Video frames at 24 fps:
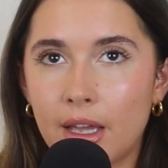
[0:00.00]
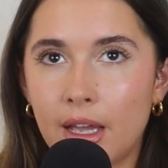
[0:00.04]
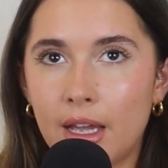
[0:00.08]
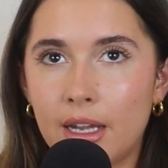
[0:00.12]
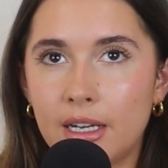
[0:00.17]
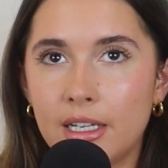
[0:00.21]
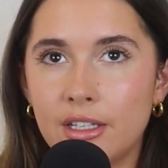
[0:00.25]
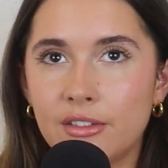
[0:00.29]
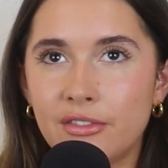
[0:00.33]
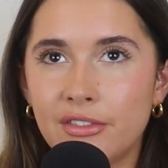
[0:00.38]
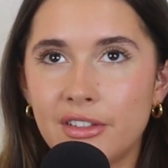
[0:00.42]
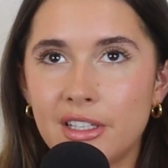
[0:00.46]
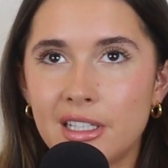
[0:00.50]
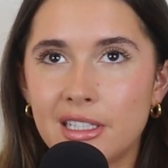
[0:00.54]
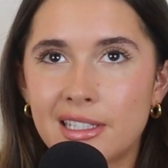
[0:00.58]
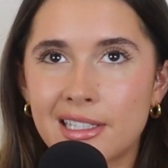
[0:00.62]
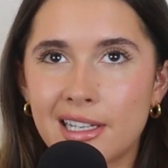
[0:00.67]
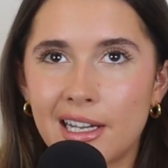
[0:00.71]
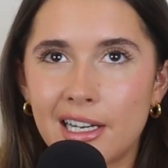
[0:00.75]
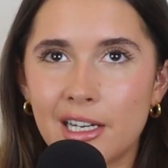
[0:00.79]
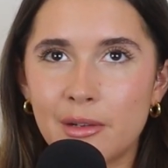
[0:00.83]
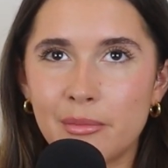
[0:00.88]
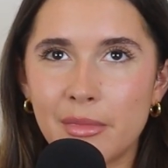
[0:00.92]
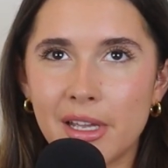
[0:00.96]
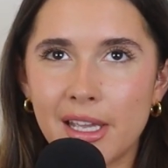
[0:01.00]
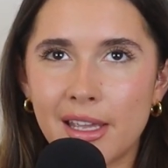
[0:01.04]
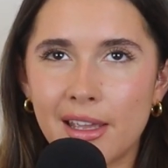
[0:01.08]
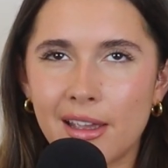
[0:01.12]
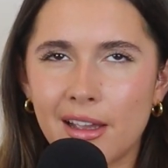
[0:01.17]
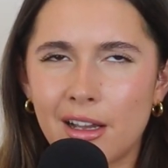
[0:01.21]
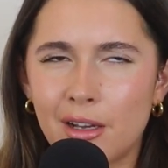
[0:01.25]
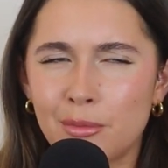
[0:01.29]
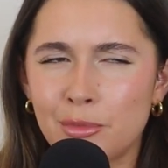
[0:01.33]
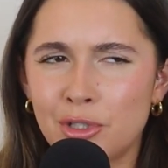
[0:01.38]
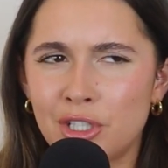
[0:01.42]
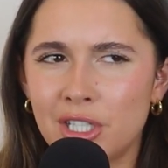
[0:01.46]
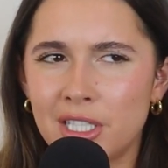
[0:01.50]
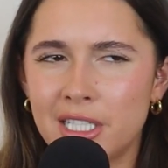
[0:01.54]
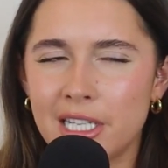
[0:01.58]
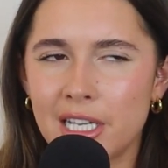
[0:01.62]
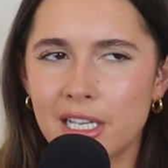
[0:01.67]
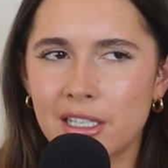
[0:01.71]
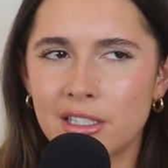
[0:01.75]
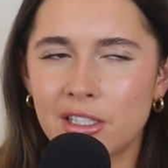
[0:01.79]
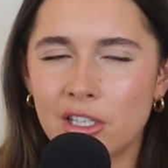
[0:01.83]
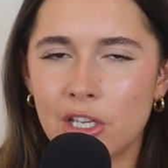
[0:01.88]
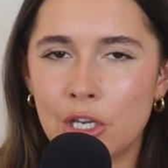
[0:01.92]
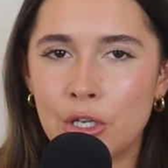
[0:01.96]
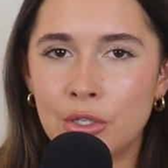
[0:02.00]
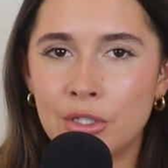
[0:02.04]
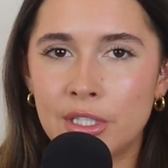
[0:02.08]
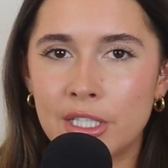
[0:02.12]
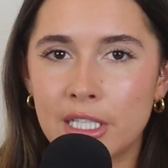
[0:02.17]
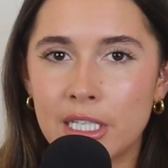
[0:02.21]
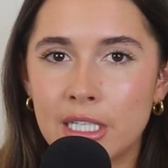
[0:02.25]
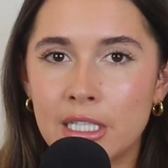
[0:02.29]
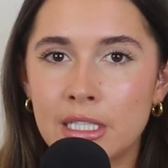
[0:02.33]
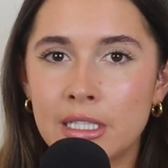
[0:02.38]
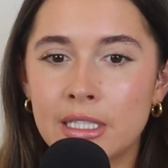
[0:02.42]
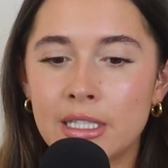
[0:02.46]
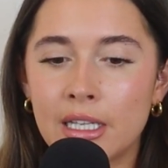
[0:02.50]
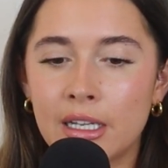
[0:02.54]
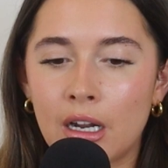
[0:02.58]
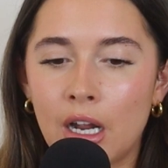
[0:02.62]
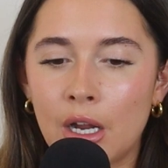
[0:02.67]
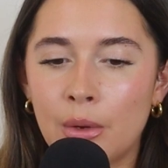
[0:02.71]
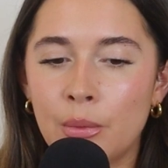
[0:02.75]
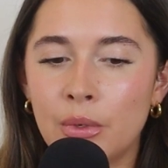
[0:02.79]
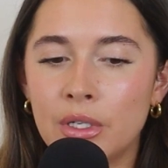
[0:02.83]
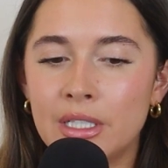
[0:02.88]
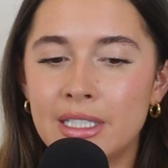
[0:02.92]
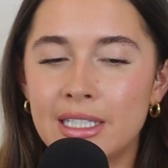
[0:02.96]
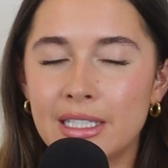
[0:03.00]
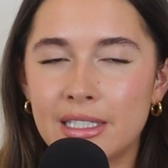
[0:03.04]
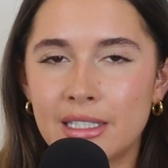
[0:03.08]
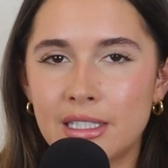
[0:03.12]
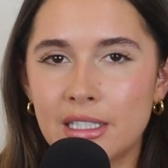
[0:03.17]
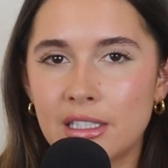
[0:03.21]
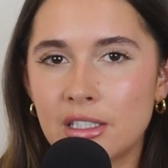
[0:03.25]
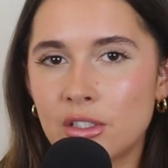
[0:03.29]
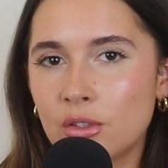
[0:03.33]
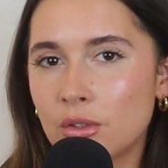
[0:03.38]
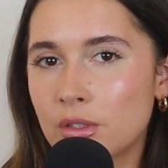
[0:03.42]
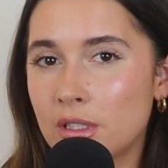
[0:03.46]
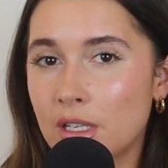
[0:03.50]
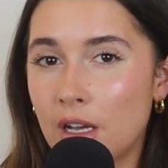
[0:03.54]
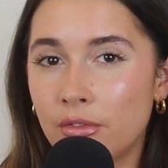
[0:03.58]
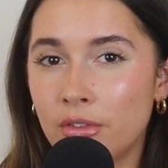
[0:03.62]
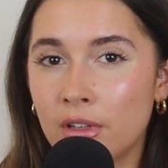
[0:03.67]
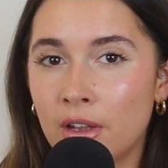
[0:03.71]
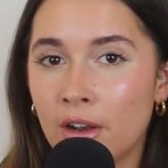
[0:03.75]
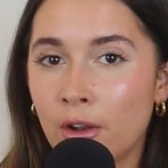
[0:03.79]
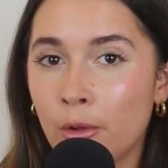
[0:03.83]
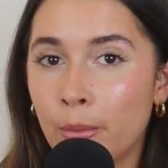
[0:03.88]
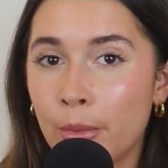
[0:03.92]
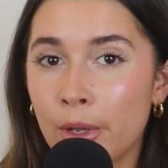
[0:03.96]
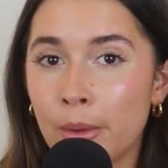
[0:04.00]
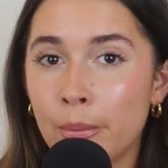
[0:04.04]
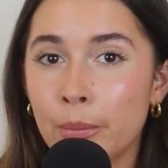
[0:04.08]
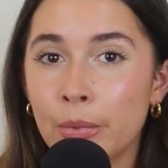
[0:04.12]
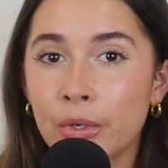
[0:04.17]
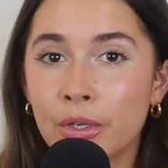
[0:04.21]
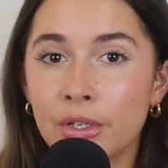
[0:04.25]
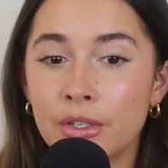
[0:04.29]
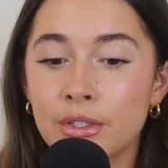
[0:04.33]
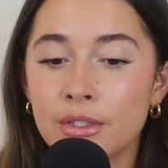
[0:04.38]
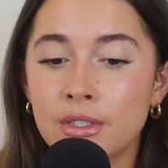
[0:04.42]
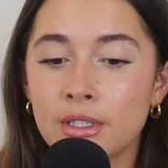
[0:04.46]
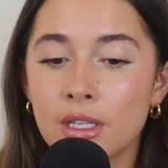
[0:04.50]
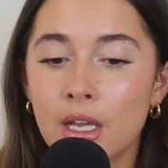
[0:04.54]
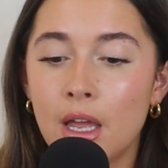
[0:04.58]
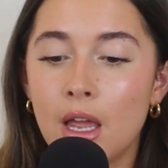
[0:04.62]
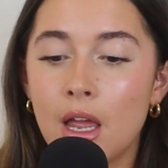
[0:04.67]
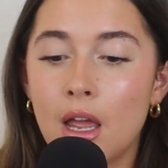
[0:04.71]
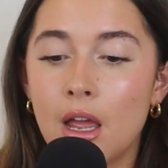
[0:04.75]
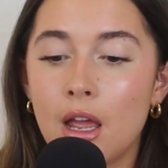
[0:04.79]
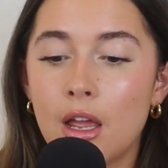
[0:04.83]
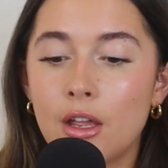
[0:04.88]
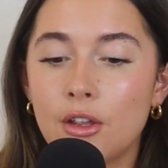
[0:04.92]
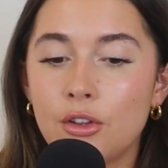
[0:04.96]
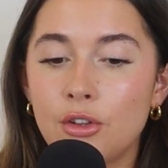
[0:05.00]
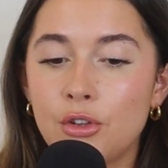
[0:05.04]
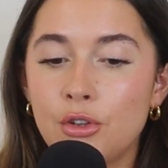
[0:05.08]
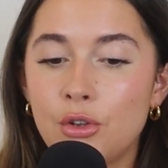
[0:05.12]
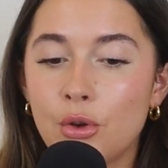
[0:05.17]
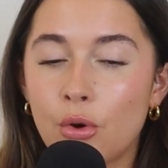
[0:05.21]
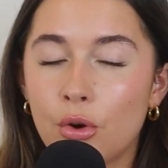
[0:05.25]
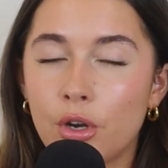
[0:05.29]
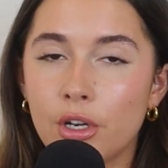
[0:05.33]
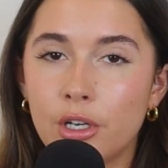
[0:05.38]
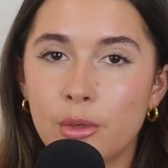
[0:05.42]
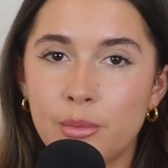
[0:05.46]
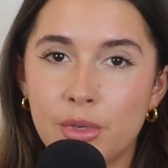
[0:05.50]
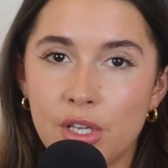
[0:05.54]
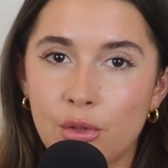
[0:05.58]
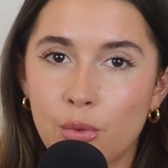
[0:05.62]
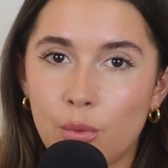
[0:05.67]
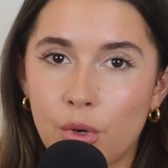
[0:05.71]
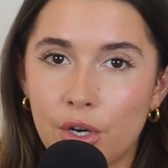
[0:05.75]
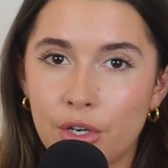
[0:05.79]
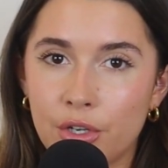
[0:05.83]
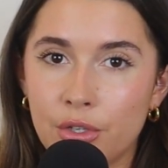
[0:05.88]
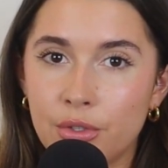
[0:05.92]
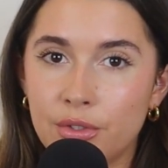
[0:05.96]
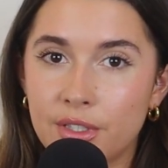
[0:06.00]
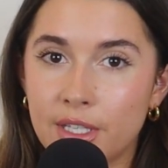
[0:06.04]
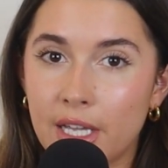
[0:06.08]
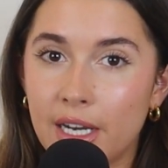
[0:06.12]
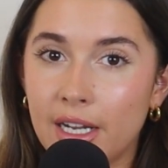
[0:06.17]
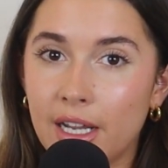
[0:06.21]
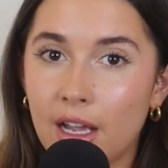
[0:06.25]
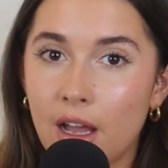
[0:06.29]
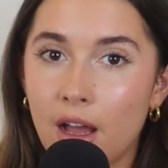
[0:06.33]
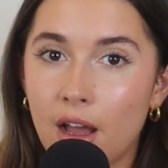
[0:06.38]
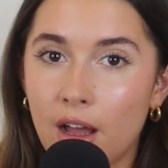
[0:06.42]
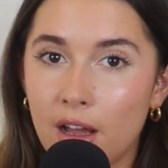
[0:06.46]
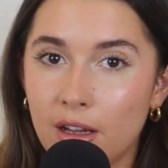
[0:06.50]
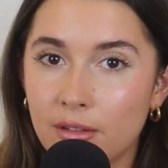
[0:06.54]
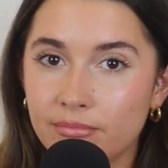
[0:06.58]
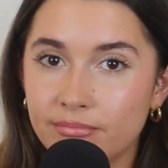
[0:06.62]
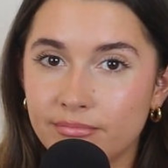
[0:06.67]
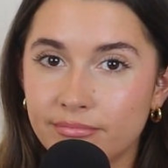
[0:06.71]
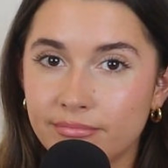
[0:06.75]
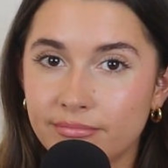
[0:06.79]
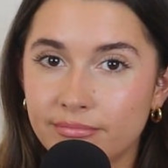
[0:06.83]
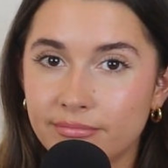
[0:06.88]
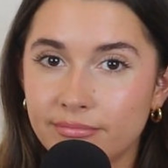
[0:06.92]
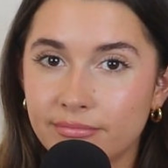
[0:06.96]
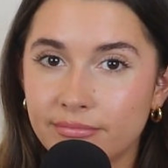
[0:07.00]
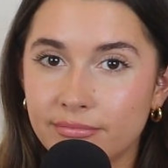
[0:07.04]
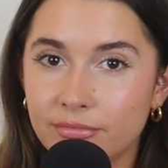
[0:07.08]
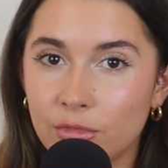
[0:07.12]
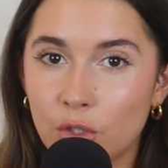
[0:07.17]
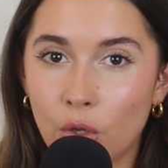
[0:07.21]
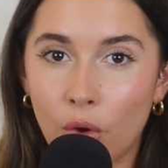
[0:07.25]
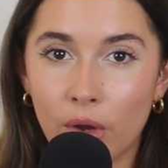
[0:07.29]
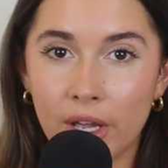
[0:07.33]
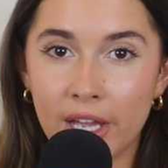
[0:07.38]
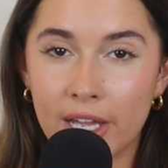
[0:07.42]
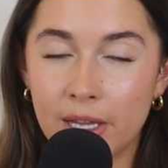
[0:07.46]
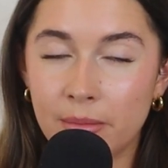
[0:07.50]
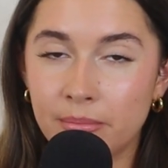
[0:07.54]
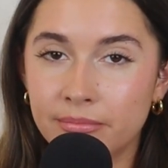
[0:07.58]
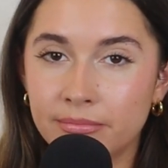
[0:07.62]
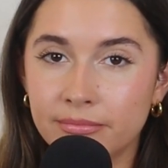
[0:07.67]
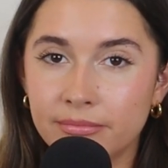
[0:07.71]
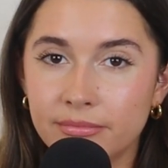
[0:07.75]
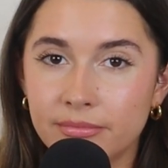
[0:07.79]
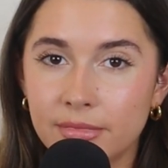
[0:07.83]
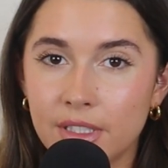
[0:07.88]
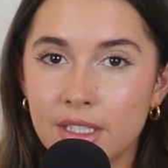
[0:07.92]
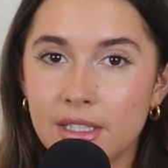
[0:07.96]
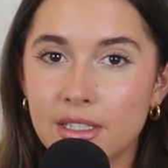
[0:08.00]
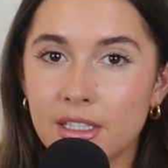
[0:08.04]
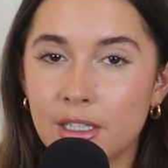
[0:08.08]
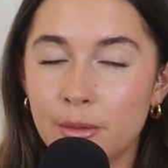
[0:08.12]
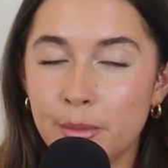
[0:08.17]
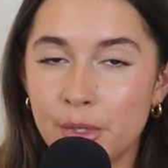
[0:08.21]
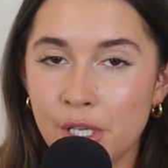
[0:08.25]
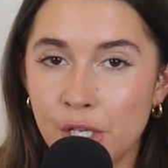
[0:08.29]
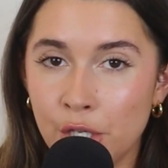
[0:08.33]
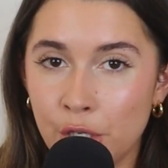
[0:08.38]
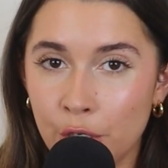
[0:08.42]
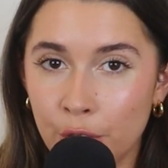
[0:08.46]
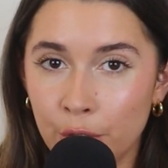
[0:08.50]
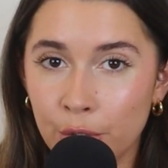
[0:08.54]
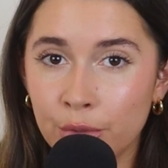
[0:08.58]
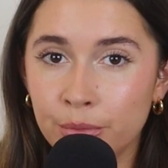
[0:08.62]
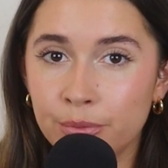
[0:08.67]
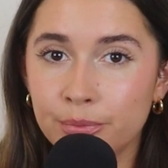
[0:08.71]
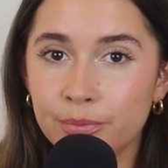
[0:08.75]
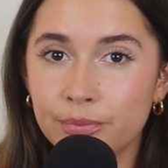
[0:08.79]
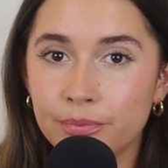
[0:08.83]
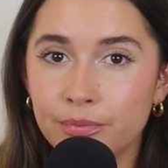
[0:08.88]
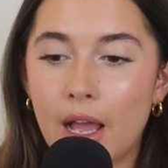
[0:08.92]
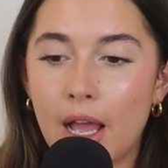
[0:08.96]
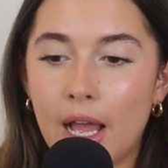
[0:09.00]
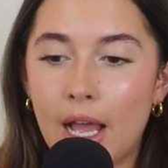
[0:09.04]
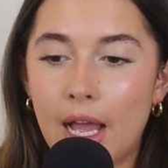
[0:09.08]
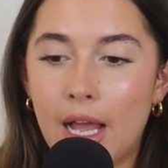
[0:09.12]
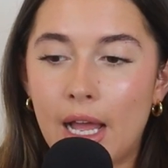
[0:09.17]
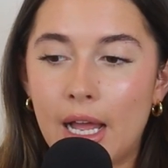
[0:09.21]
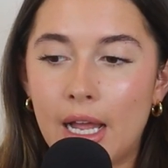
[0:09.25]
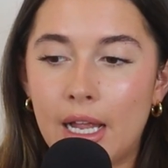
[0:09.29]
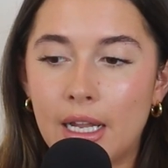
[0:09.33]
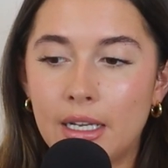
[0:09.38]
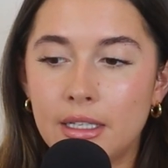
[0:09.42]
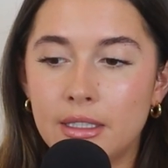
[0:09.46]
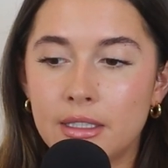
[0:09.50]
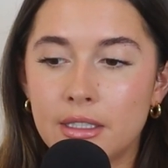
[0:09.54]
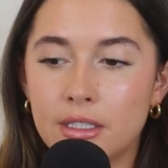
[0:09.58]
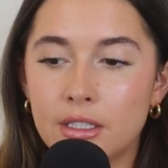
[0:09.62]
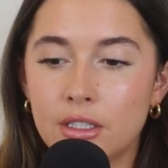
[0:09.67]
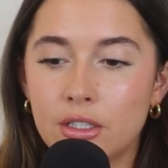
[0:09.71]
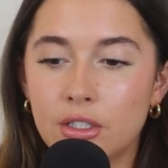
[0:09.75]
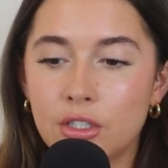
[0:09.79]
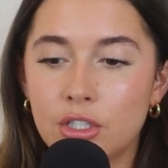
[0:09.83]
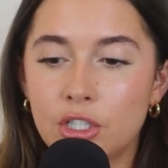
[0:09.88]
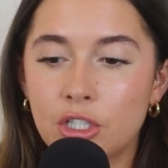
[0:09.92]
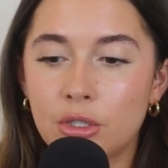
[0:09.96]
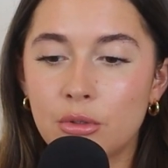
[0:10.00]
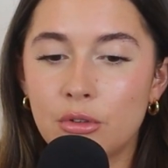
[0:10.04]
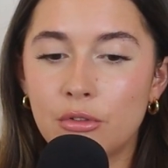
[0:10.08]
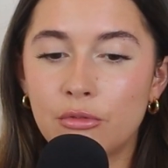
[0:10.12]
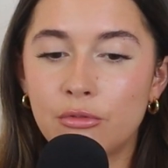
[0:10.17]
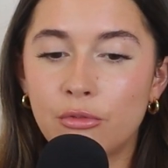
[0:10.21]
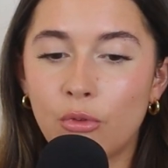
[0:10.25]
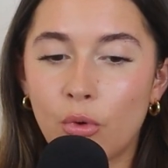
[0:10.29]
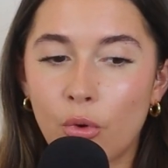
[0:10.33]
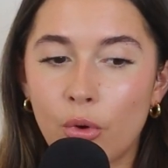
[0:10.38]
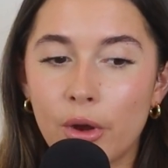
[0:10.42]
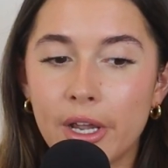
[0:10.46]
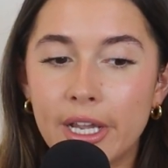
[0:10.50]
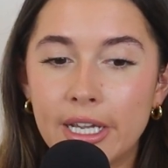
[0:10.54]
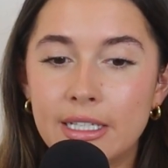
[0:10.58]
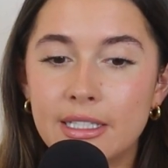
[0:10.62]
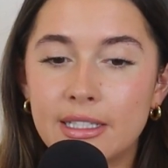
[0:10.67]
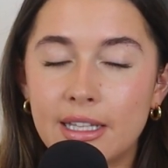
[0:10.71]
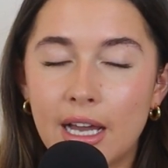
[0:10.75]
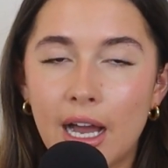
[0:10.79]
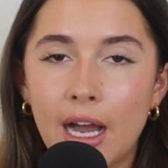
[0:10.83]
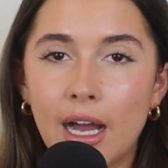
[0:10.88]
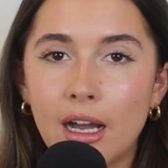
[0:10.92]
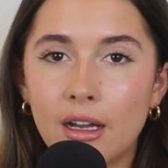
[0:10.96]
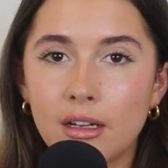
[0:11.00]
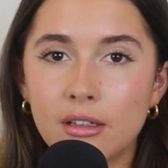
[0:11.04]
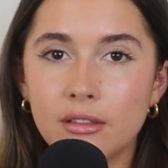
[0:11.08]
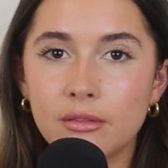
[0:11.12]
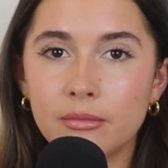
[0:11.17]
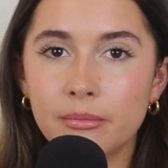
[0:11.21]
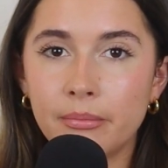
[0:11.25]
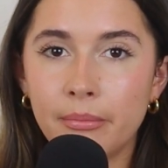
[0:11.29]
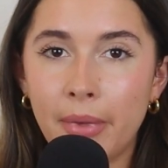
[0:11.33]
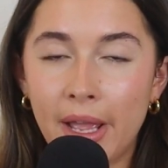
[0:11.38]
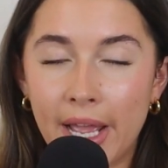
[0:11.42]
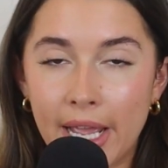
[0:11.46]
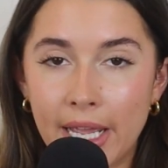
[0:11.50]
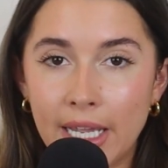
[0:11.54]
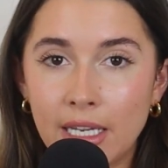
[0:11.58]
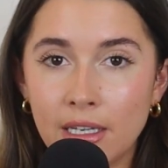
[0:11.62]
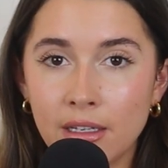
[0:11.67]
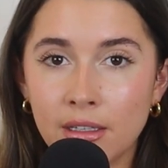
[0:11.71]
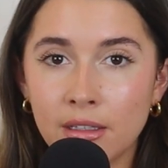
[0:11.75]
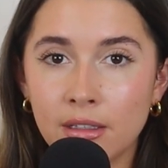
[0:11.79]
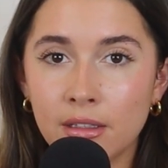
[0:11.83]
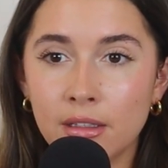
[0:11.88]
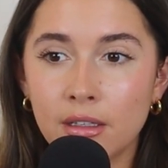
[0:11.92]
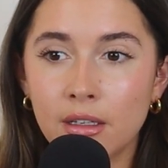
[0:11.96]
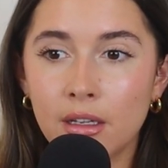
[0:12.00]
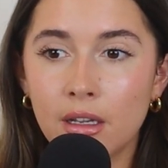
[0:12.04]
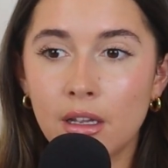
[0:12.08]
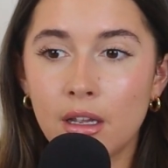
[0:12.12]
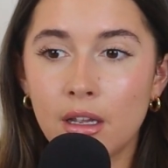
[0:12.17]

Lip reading: And if he's kind of making up shitty excuses, then I would distance yourself a little bit, because you're going to be the one who's getting hurt, not him. It's going to be you. And to avoid that pain,